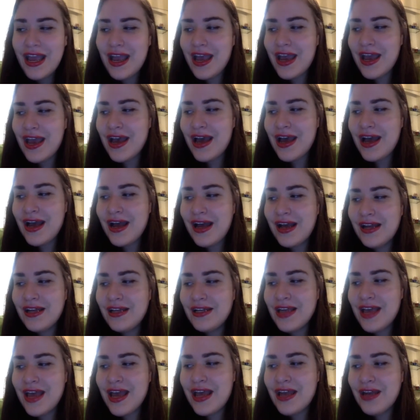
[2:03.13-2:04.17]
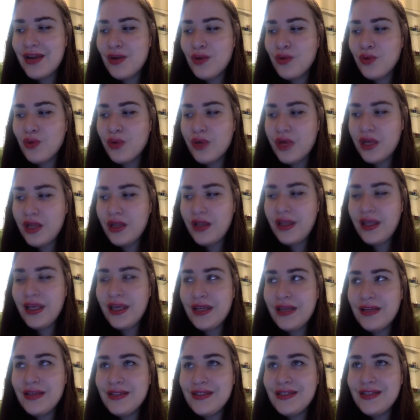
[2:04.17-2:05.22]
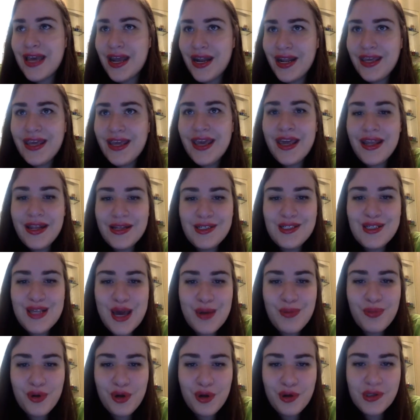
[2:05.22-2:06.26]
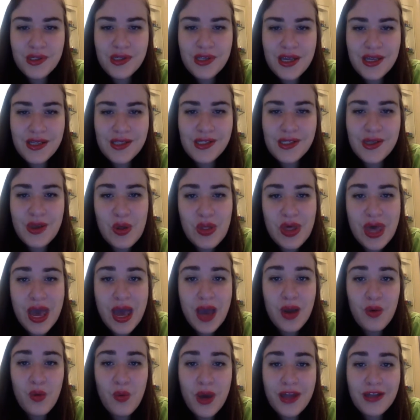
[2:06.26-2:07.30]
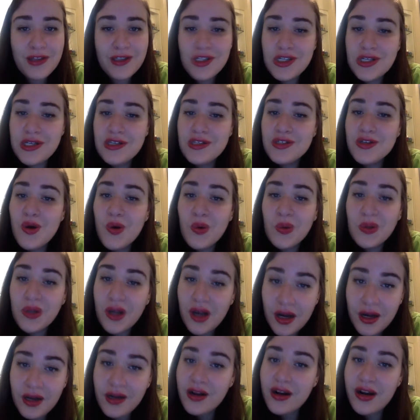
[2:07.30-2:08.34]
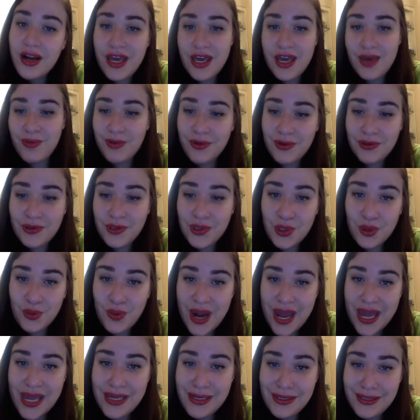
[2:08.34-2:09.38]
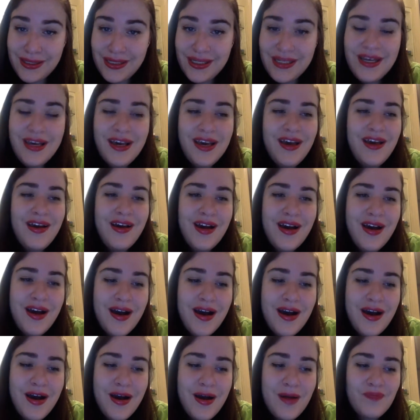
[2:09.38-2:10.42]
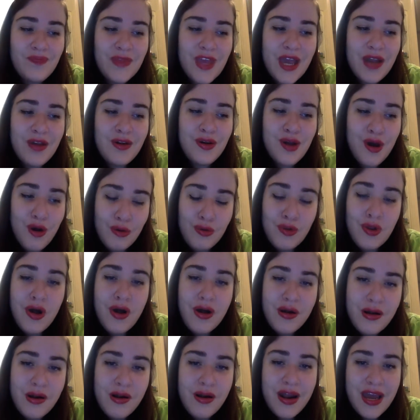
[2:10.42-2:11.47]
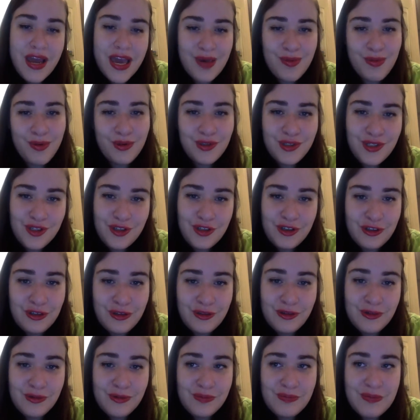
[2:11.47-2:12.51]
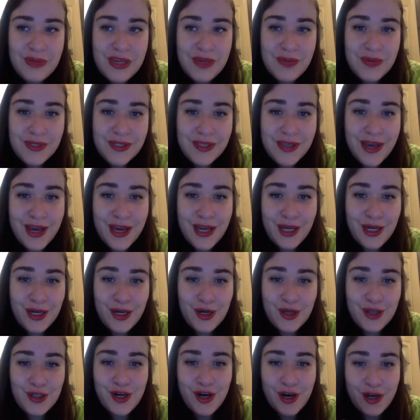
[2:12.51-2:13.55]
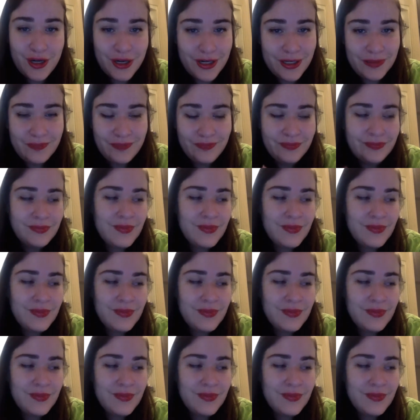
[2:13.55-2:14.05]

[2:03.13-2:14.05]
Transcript: and and really dedicated to that process so that when she's no longer able to write um, and no longer able to be beside her daughter